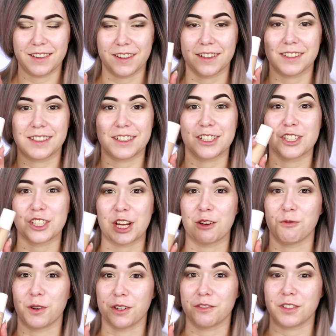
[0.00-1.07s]
This is in the
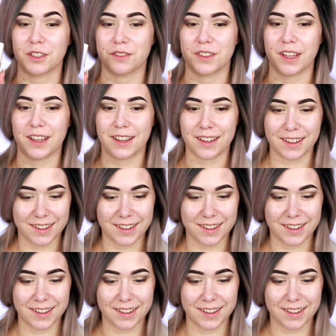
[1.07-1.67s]
shade 150.